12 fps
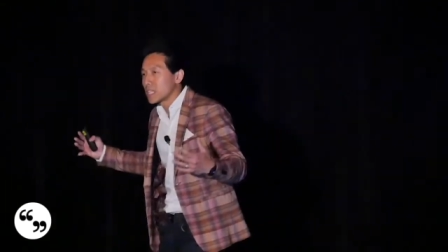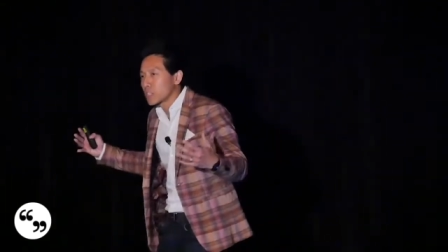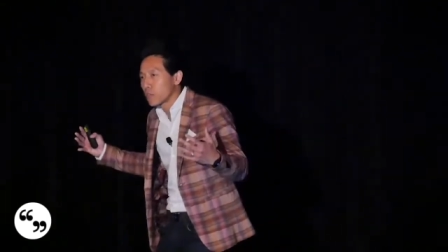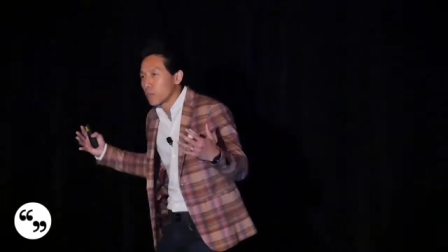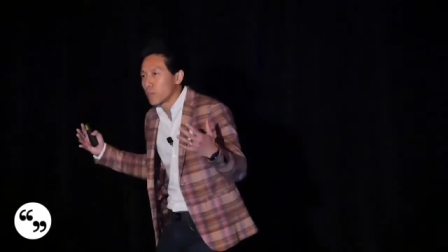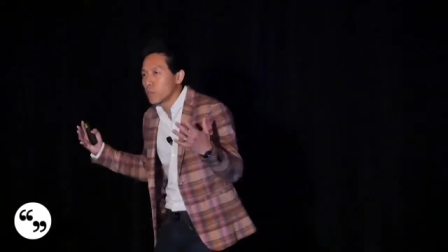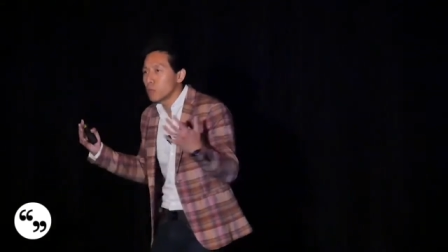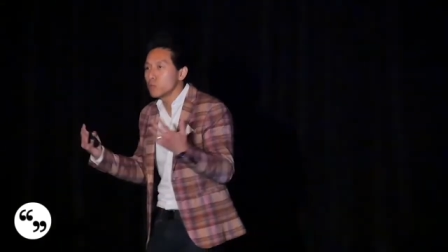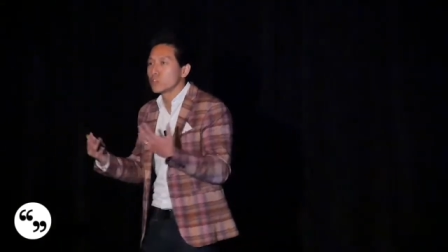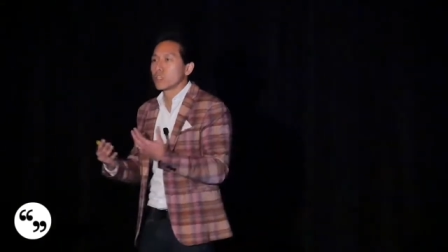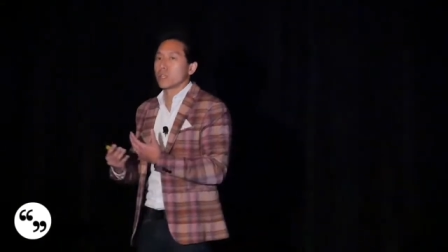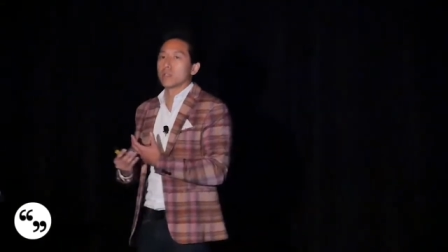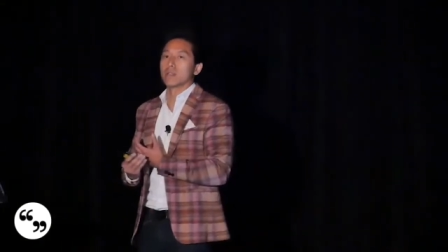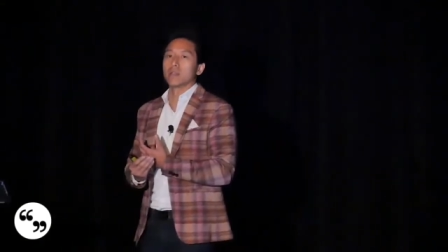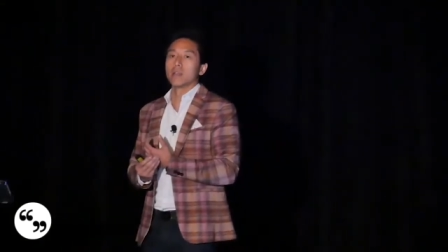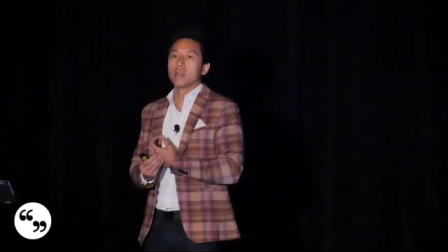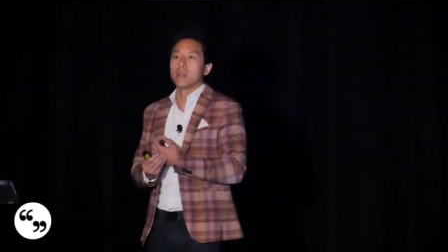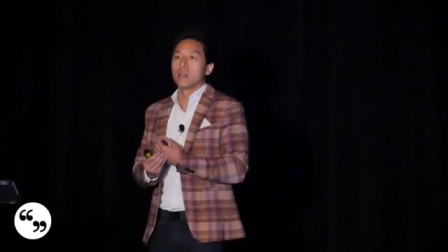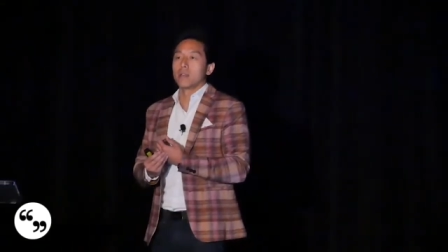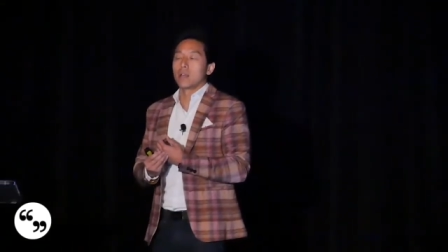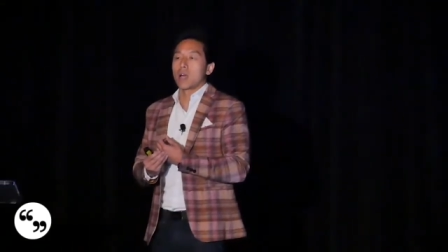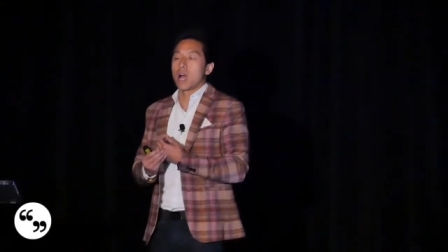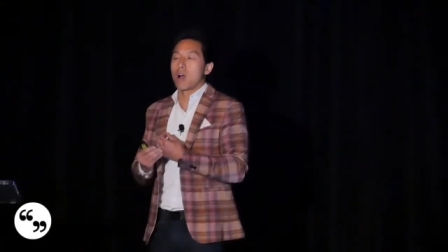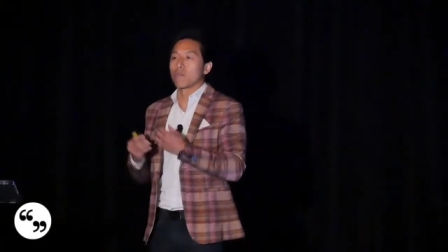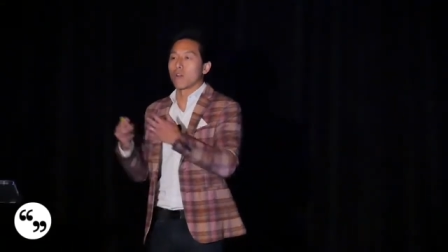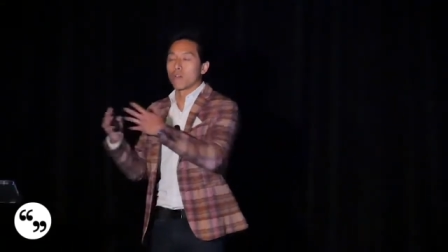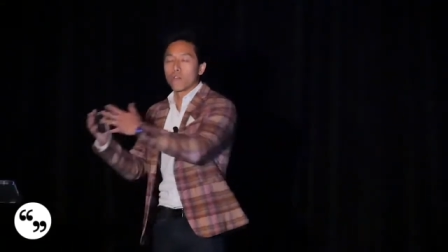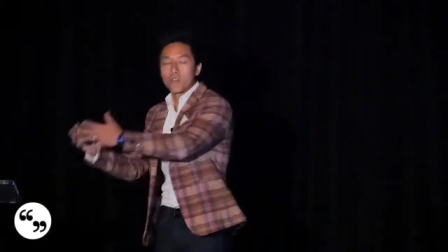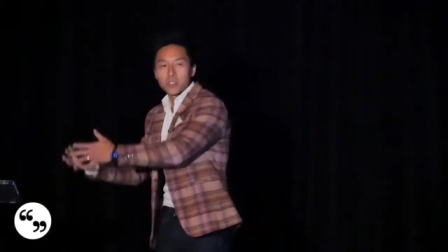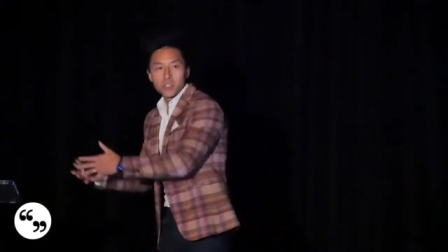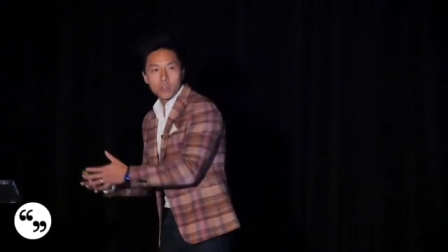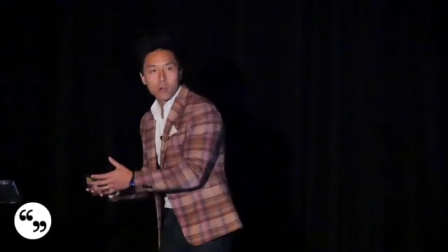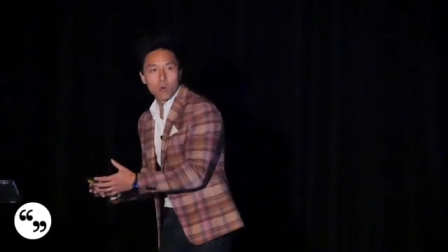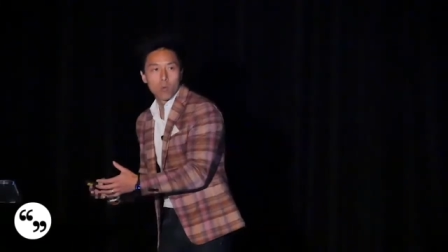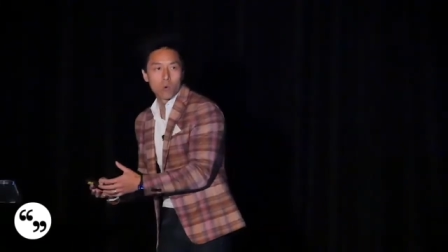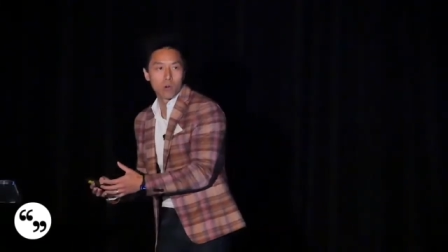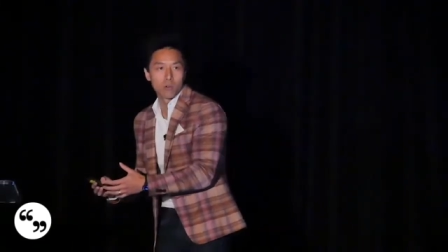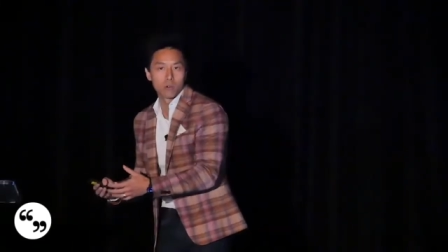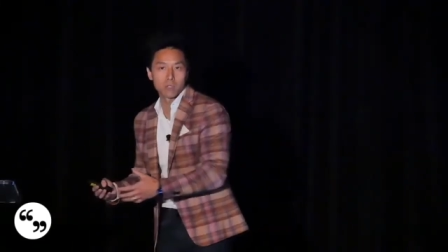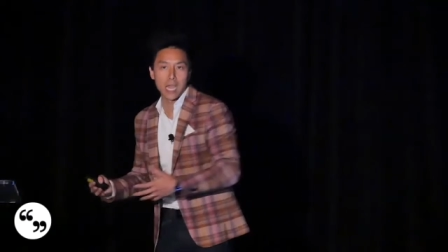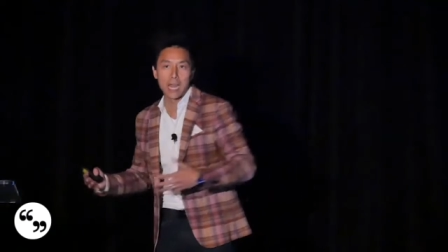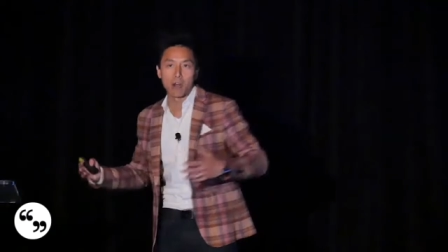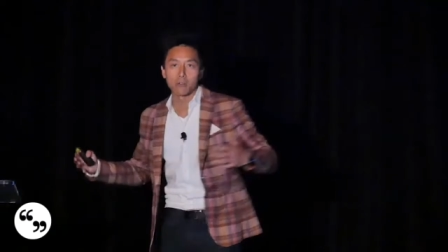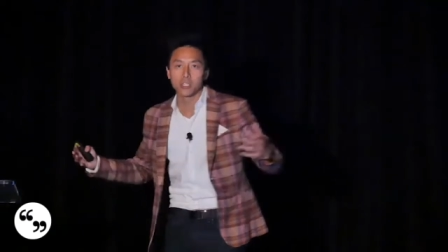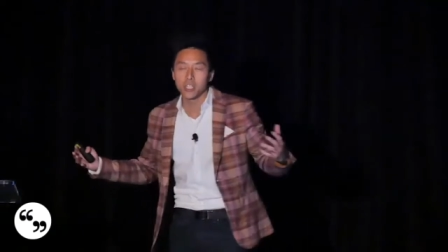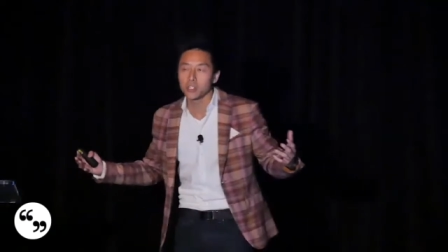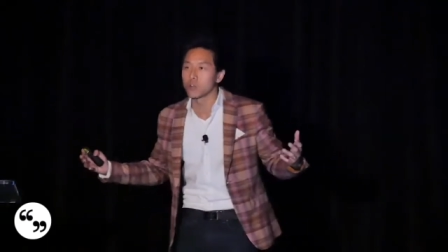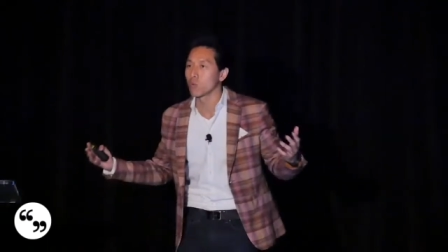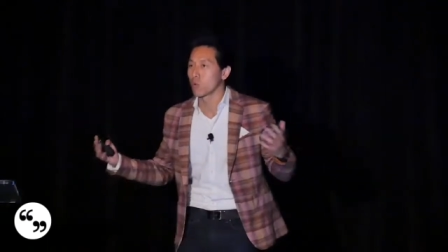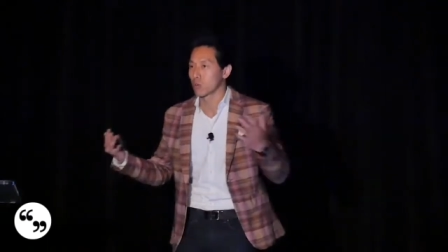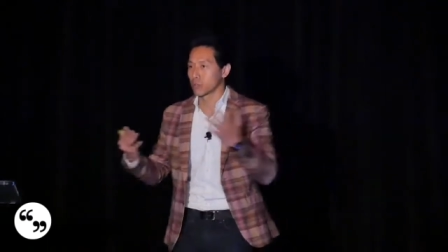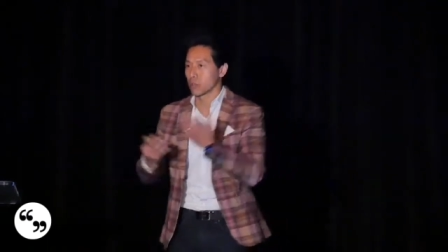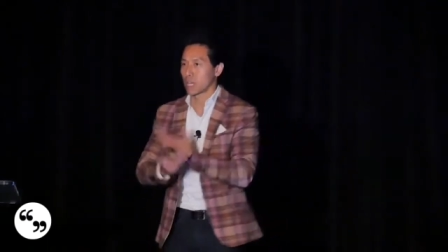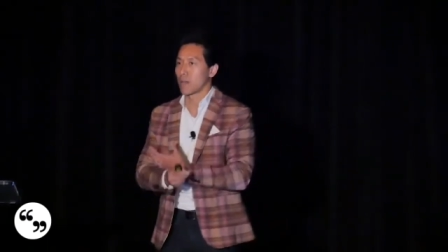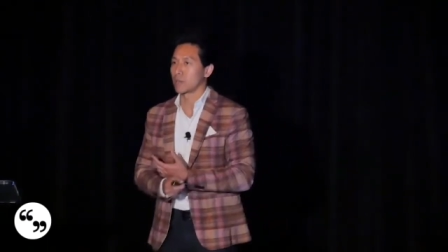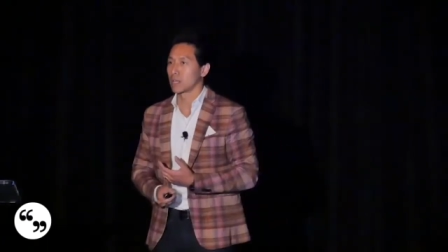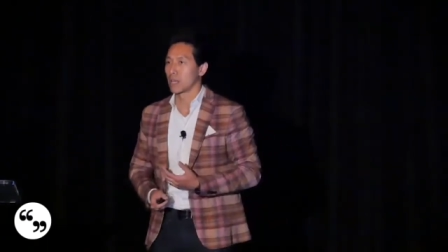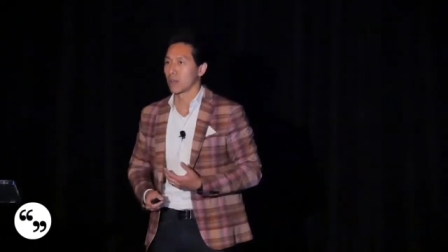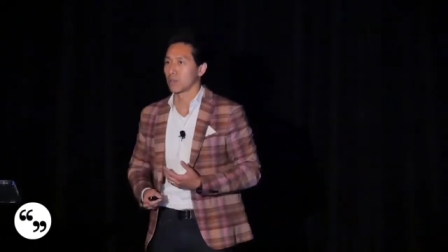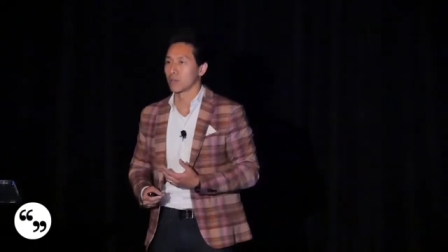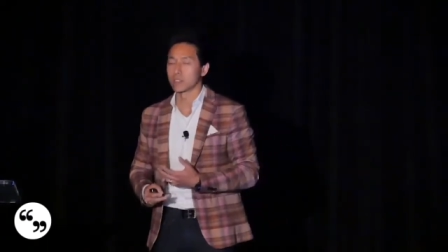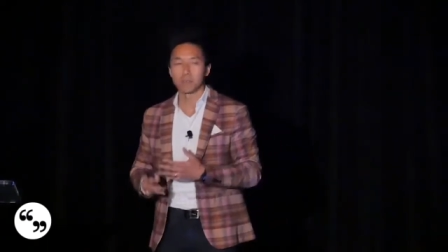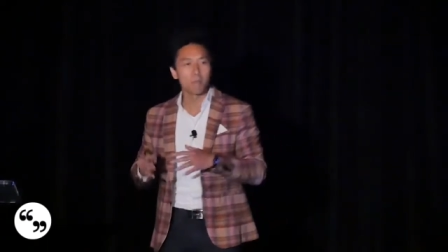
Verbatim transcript: this fusion of our physical world and our digital worlds are coming together. It's